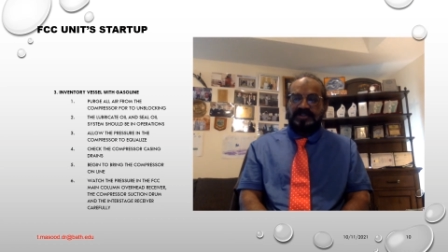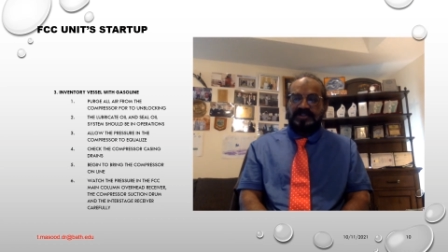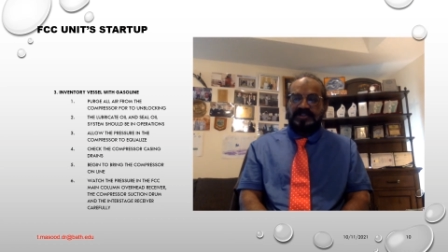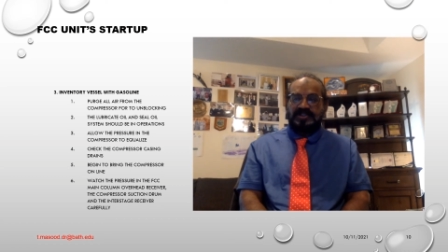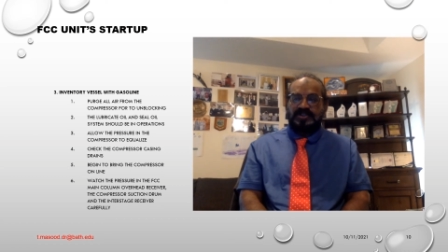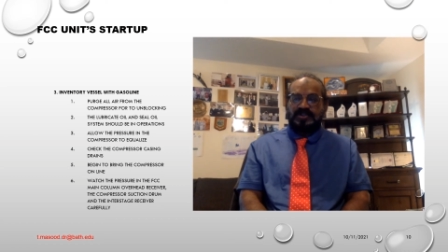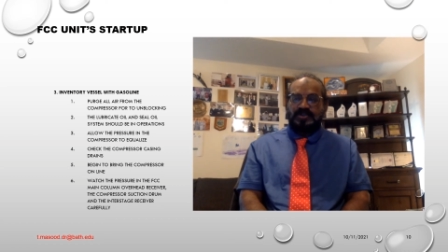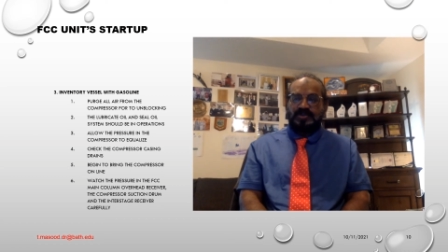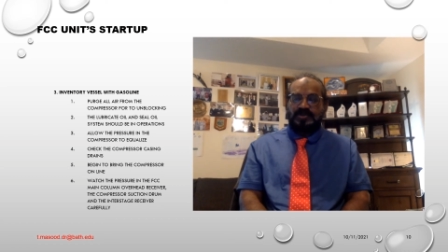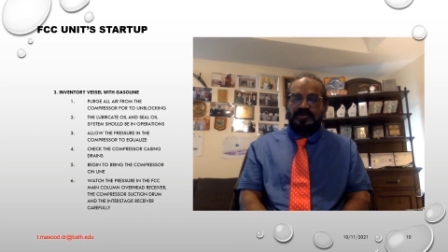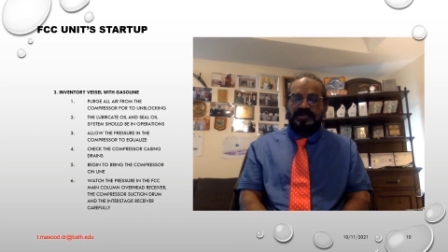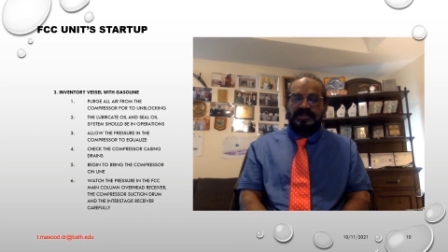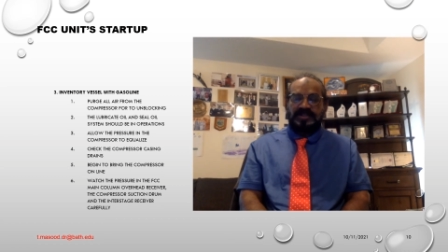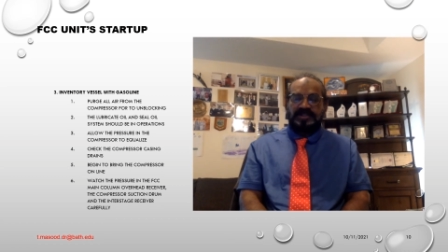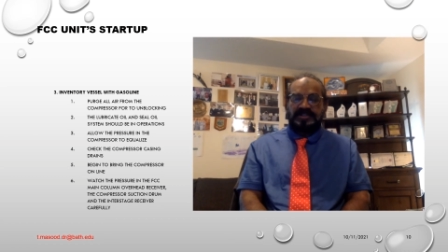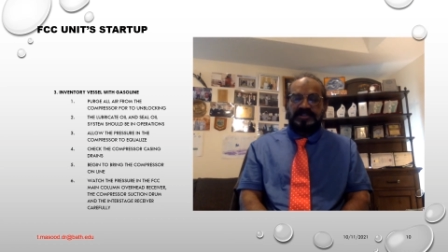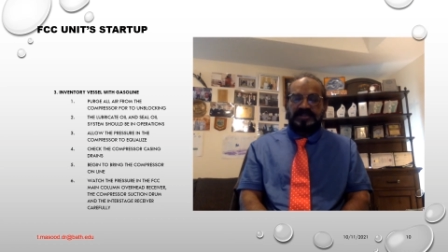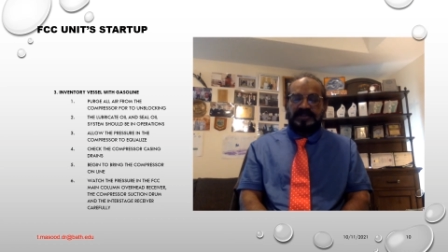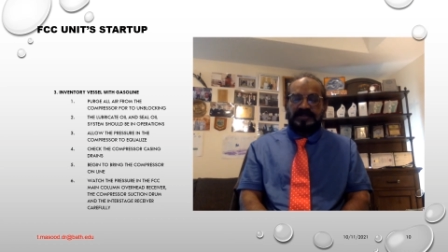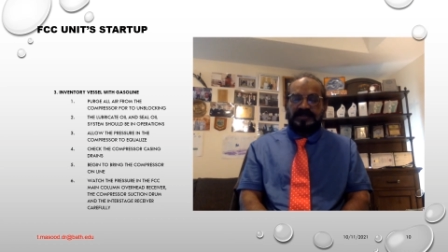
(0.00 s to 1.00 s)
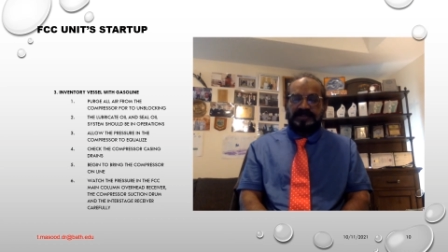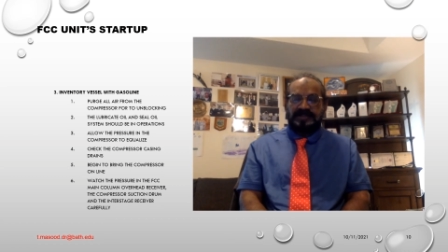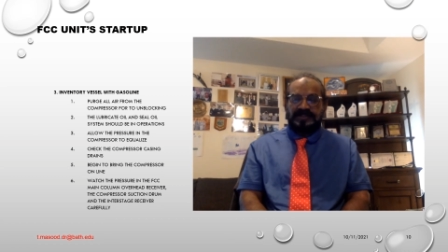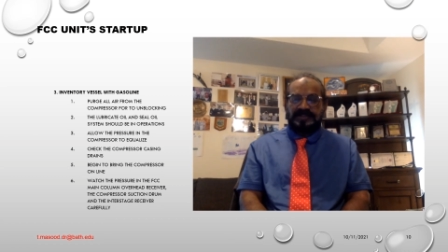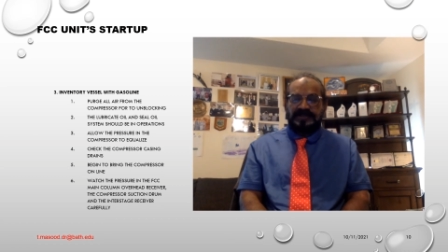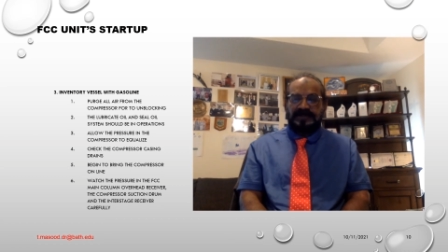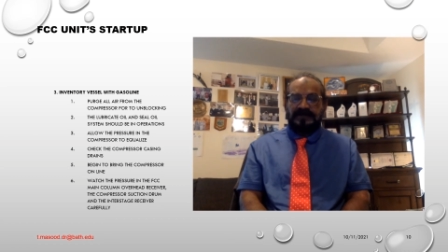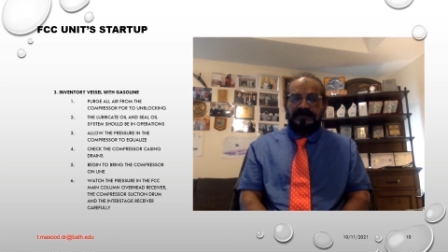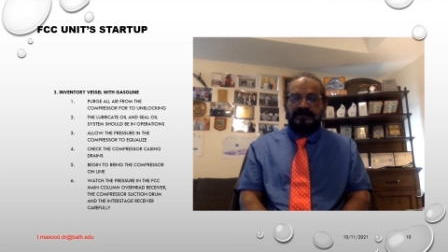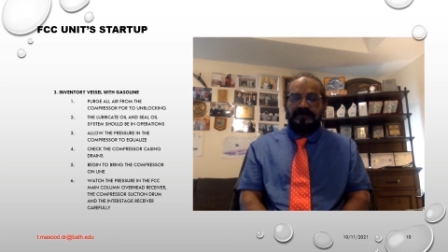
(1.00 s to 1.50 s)
to be established.
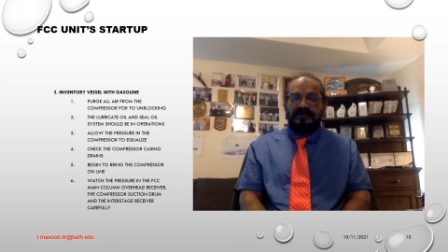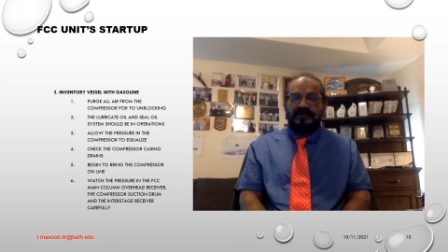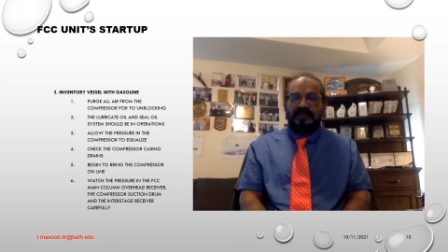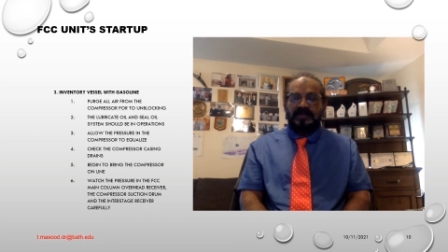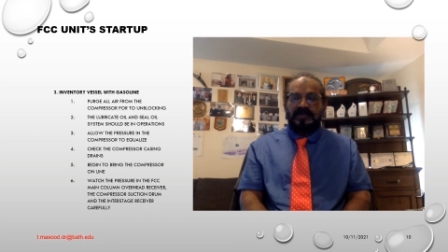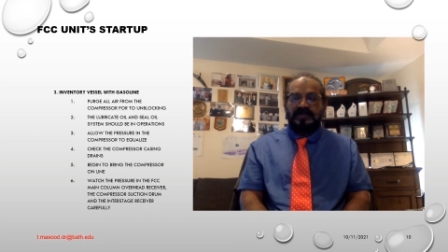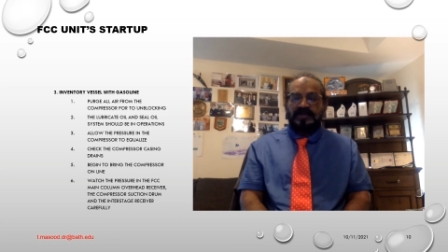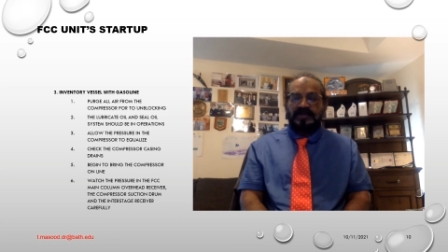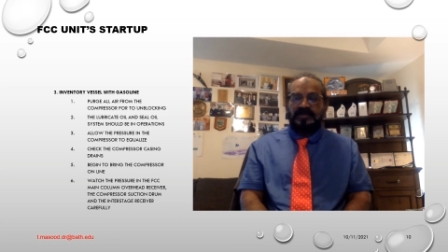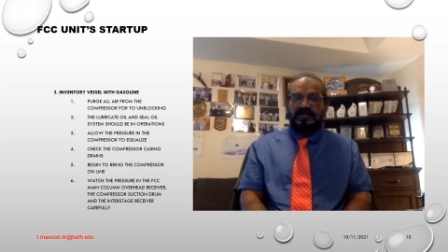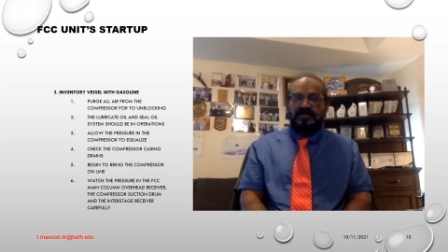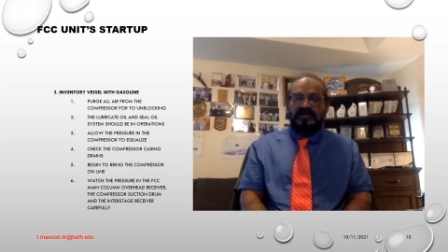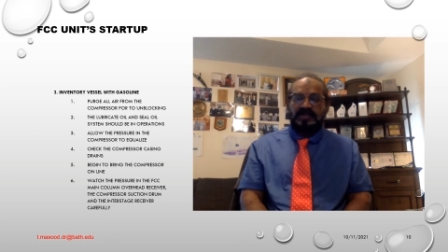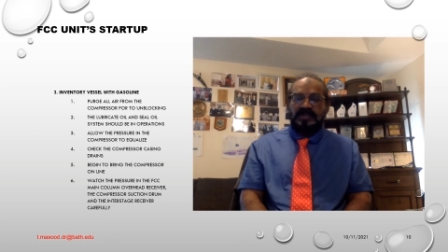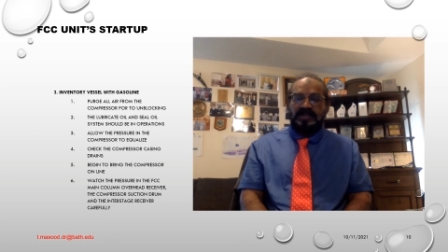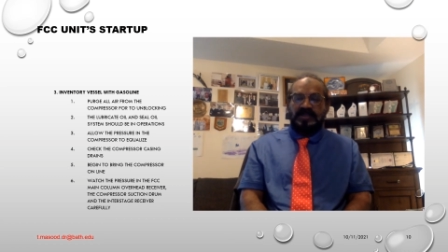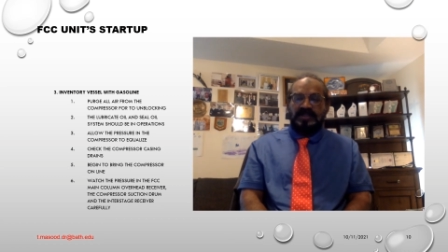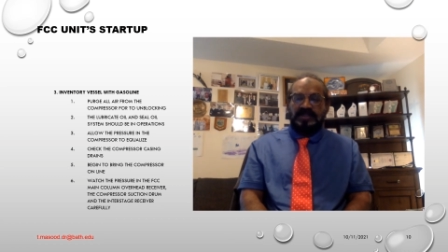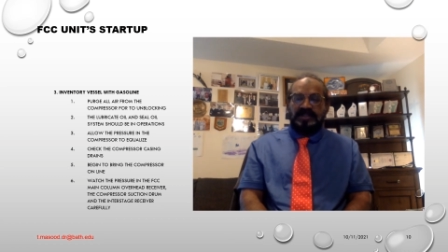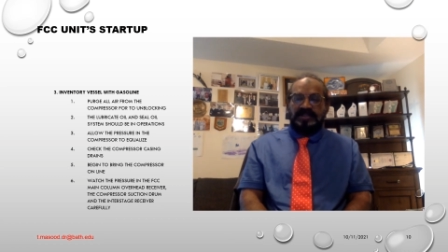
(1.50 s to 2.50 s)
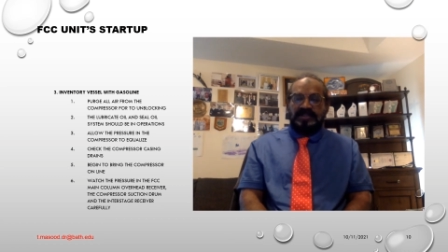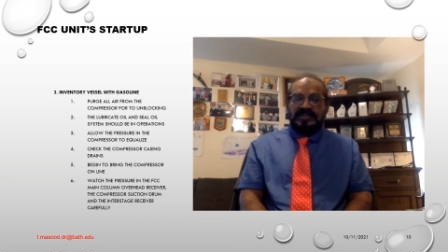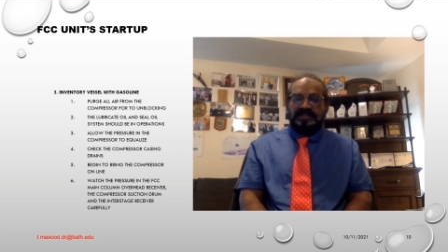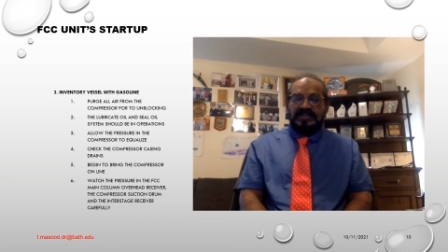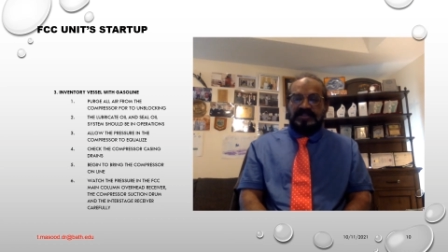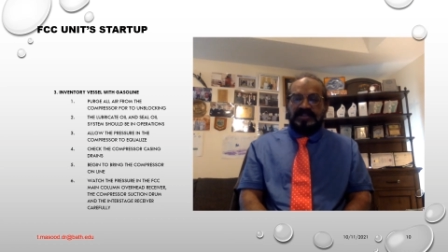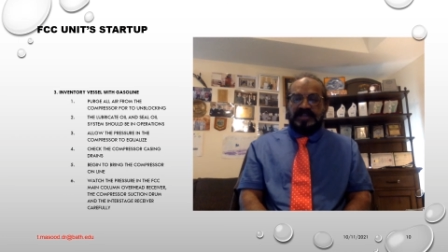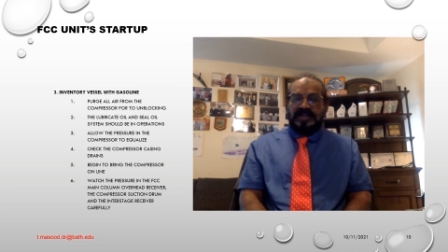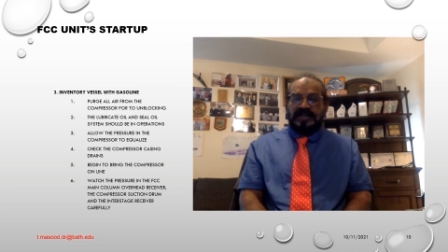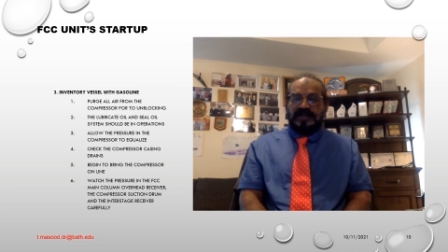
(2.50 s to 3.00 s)
Number 2,
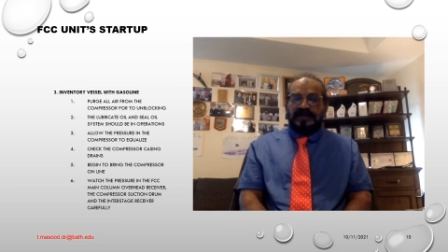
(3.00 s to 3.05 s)
startup